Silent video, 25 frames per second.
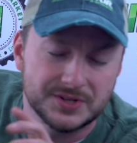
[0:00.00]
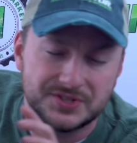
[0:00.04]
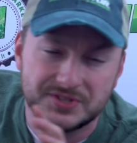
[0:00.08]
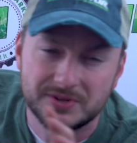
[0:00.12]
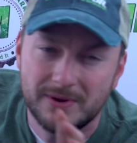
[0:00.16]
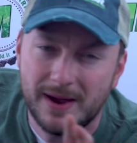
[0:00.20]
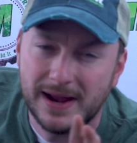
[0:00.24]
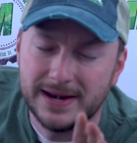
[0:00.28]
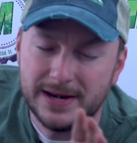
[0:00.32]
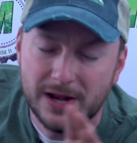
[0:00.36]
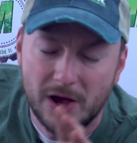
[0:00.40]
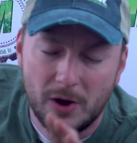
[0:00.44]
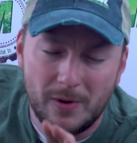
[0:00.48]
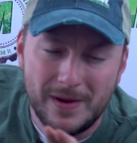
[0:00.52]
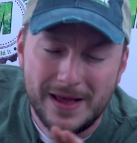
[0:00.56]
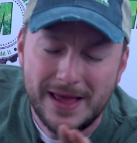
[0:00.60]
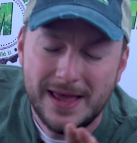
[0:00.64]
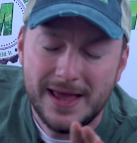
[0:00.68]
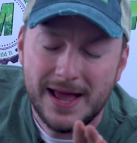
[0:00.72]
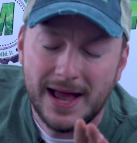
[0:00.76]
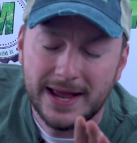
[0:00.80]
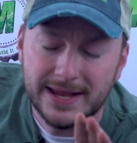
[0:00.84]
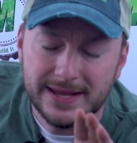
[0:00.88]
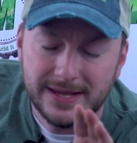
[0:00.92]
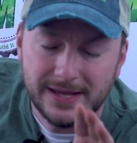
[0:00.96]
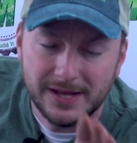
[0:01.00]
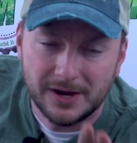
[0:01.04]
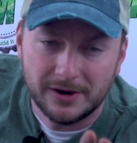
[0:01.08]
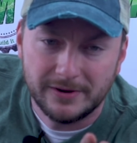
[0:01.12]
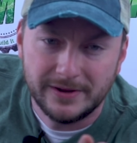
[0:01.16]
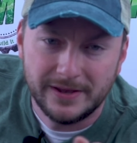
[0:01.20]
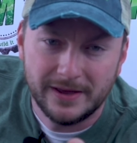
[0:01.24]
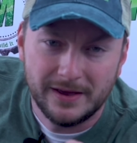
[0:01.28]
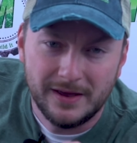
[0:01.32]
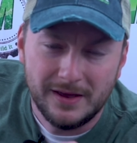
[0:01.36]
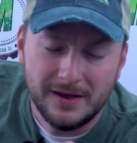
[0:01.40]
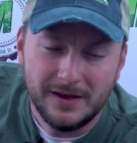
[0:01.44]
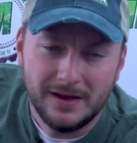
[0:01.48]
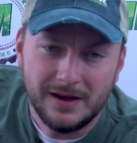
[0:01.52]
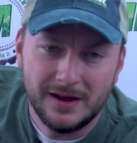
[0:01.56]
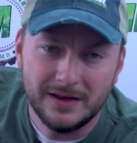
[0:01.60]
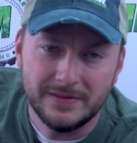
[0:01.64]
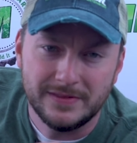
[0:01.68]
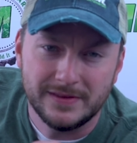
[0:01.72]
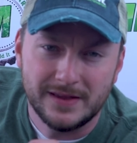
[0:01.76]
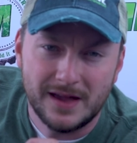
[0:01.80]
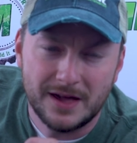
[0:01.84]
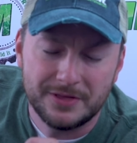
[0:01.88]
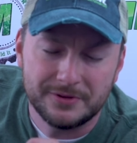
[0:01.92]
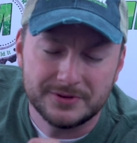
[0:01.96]
So I know, I hear you
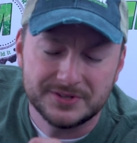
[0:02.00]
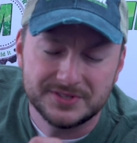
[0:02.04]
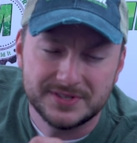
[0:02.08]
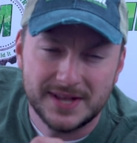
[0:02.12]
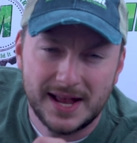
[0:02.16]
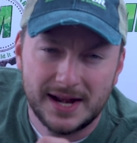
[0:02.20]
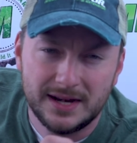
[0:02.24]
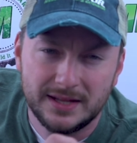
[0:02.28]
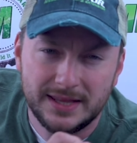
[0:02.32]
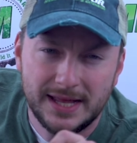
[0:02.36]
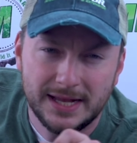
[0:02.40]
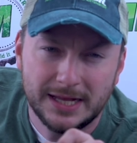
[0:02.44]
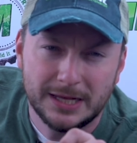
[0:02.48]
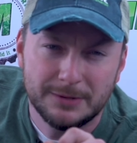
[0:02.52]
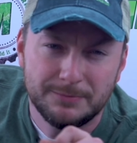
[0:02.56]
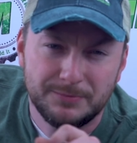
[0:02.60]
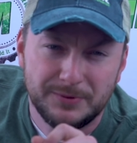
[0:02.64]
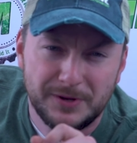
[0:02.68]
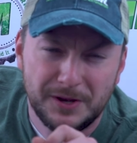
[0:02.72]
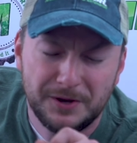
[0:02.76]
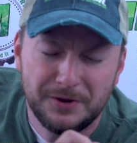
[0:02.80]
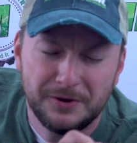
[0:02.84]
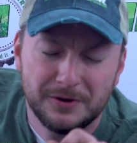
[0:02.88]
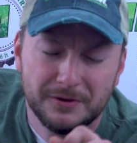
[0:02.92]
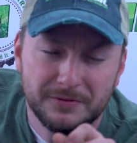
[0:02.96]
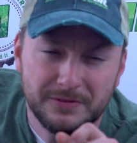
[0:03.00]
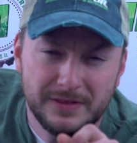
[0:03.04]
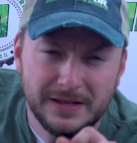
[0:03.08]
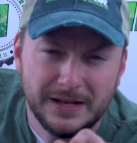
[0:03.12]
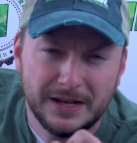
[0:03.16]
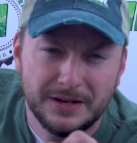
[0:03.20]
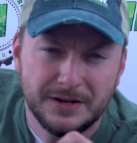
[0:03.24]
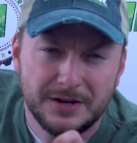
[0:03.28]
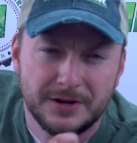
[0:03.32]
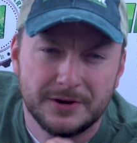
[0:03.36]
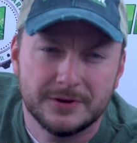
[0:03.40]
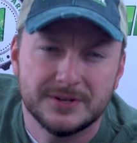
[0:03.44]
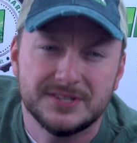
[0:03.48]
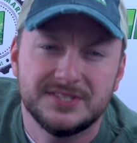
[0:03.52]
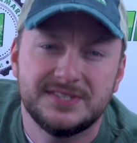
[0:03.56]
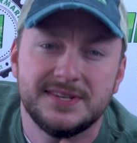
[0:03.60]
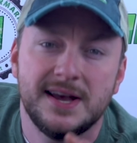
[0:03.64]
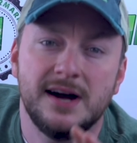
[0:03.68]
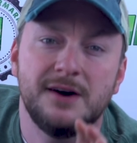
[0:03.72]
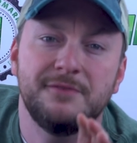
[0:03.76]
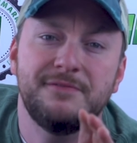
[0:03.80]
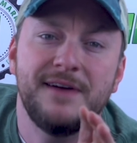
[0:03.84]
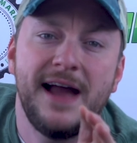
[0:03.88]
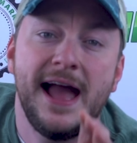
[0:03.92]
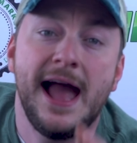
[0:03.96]
on the other side of that computer. You're thinking to
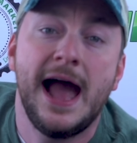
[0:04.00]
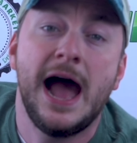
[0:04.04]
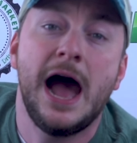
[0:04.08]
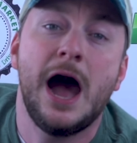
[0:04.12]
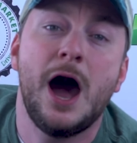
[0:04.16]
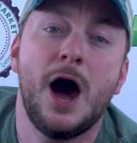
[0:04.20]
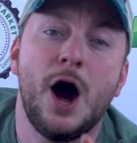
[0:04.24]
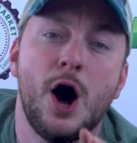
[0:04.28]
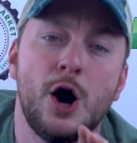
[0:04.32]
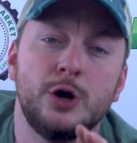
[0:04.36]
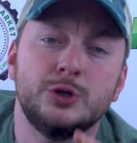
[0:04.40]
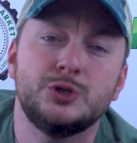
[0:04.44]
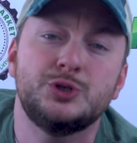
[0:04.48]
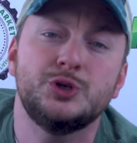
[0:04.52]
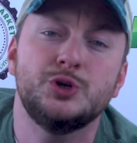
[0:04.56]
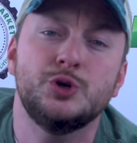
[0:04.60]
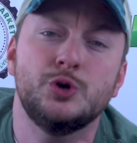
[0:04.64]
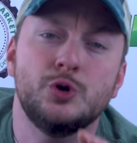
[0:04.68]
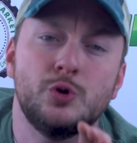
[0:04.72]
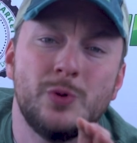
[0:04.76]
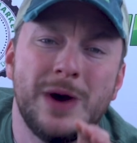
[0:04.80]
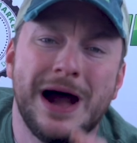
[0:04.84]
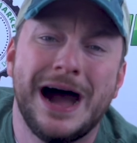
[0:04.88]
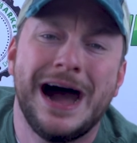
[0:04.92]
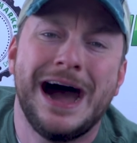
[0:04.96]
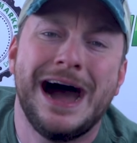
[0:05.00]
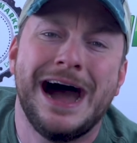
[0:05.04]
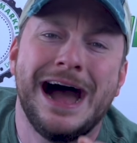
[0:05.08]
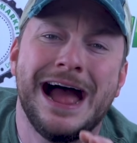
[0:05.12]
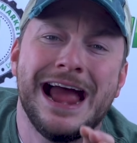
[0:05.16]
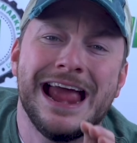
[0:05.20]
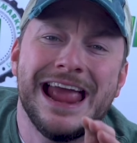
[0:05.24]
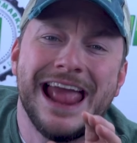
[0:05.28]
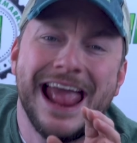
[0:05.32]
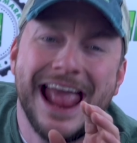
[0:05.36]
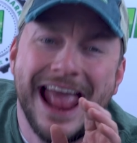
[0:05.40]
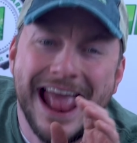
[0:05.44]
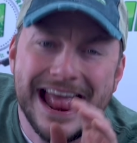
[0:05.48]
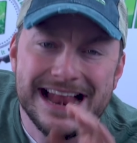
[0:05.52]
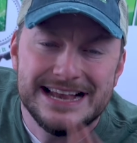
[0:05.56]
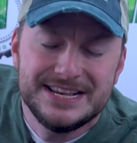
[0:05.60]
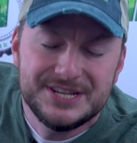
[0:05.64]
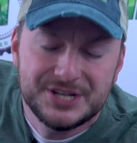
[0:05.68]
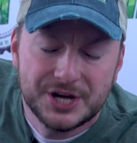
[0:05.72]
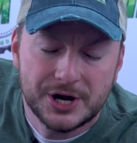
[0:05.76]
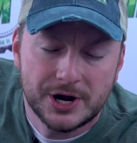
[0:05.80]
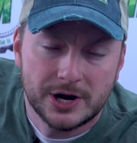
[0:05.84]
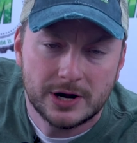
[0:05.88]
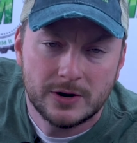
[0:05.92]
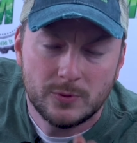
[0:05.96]
yourself, how do I
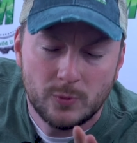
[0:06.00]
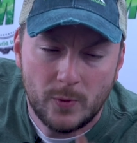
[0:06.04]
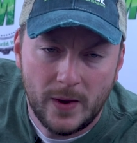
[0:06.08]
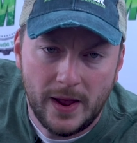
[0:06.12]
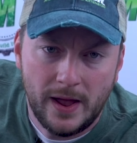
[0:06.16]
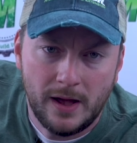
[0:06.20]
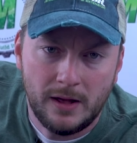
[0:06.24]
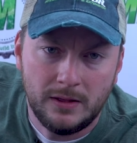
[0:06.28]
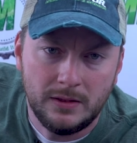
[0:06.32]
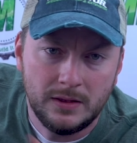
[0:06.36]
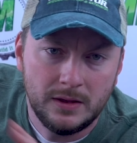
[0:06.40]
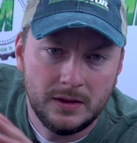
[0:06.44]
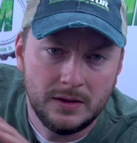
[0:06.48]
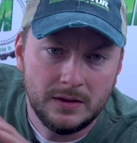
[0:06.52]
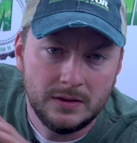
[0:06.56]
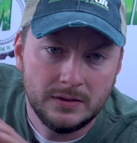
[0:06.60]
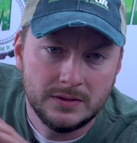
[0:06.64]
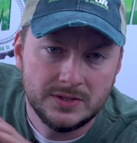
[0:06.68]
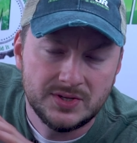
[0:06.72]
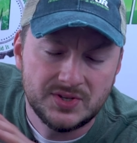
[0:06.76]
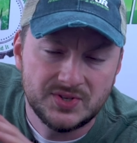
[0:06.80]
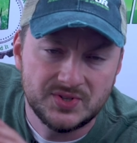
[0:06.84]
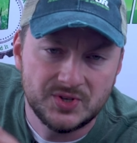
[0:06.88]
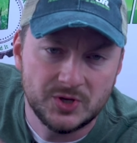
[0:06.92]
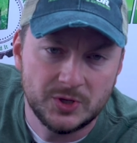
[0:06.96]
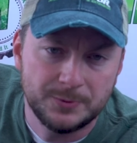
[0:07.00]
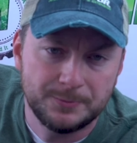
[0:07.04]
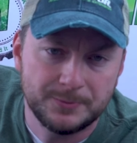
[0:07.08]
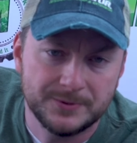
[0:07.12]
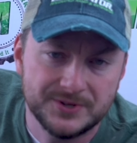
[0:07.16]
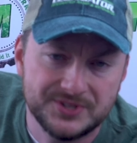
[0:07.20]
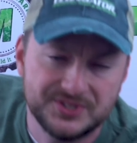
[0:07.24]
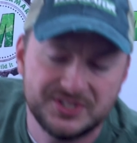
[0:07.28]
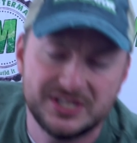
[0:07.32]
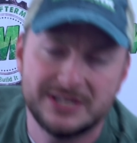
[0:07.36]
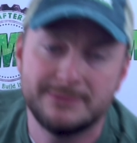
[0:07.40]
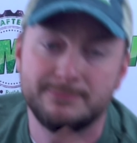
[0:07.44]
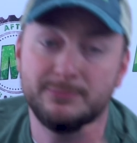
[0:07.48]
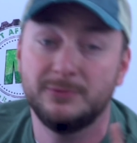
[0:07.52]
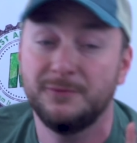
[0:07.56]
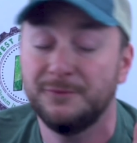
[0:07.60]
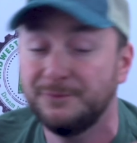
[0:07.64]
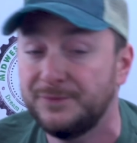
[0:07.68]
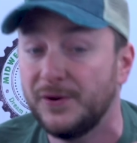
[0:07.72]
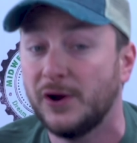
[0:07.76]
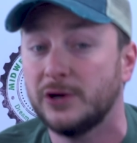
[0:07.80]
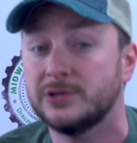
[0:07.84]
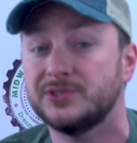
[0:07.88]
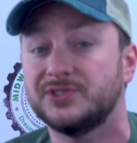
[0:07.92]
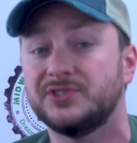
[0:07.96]
enter? Well, super simple.
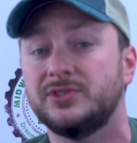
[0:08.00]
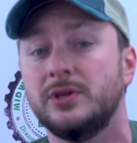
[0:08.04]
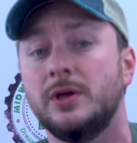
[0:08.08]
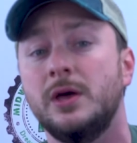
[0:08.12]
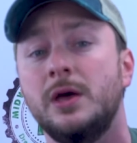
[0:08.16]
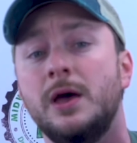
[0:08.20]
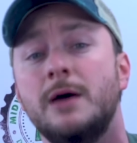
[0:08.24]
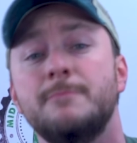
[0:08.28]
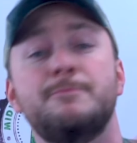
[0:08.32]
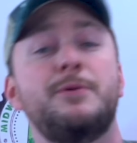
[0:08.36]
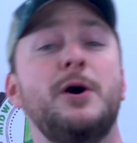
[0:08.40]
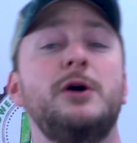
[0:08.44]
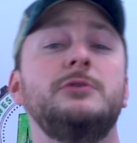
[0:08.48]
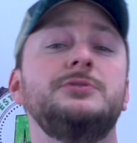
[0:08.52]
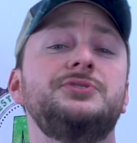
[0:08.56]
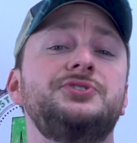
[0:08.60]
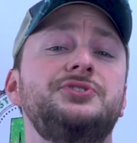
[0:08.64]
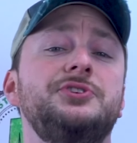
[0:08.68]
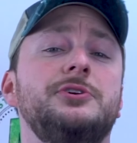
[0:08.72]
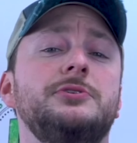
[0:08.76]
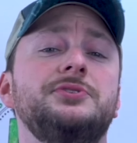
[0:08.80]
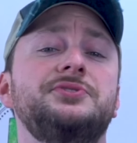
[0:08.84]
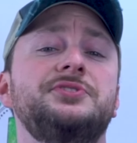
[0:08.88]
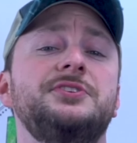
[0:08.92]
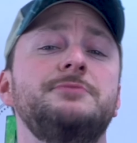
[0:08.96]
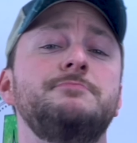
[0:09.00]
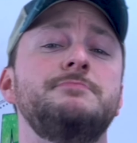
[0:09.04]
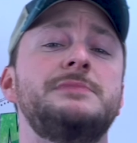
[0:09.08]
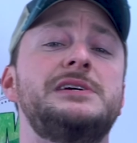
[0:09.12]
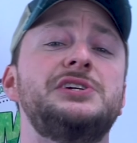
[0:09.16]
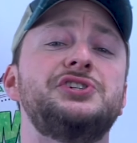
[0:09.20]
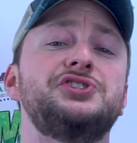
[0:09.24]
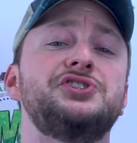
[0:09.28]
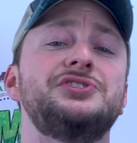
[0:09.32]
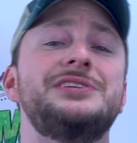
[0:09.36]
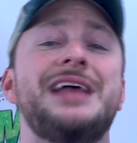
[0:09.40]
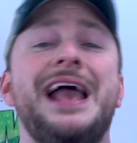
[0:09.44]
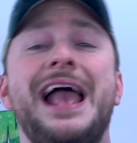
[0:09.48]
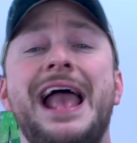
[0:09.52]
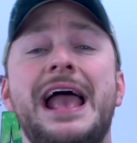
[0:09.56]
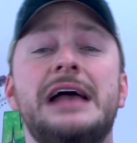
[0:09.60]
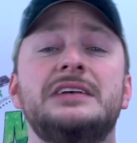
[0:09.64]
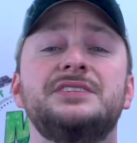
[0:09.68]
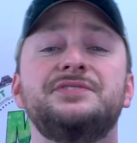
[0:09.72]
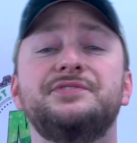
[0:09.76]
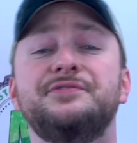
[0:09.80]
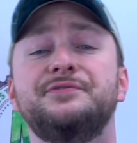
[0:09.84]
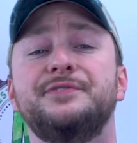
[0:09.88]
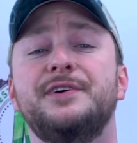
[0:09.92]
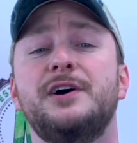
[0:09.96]
First, post your submission
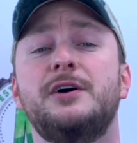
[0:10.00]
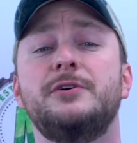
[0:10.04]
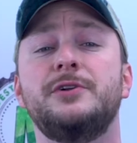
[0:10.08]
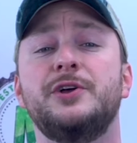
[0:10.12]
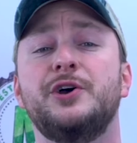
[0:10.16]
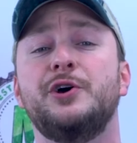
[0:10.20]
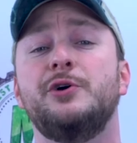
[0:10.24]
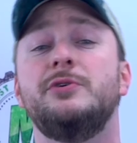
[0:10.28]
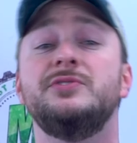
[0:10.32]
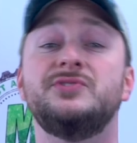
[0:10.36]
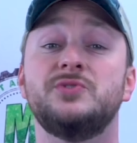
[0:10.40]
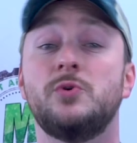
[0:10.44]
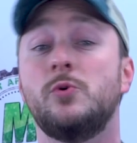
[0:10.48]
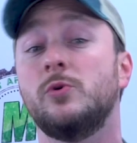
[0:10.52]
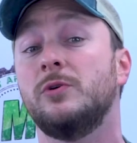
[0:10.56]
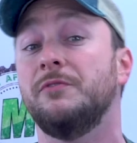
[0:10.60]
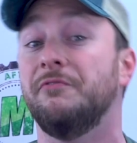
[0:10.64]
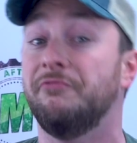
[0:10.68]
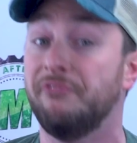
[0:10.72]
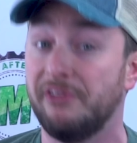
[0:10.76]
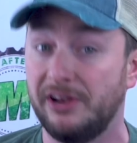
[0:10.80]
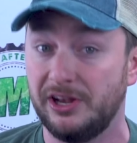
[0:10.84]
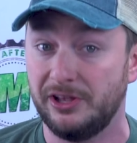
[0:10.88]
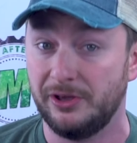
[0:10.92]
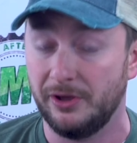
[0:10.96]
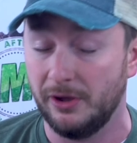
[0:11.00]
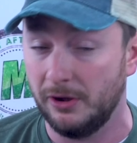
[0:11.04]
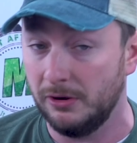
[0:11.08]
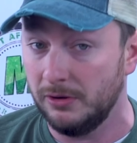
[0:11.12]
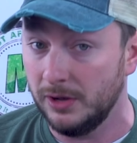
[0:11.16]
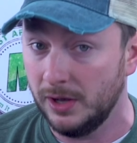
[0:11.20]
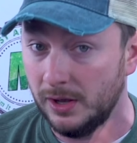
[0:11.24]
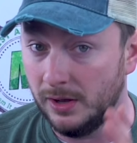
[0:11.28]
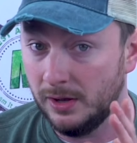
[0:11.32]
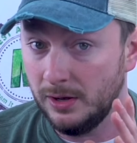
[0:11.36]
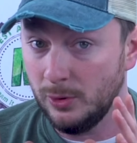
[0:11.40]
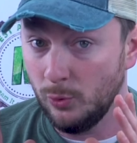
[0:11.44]
as photos or video.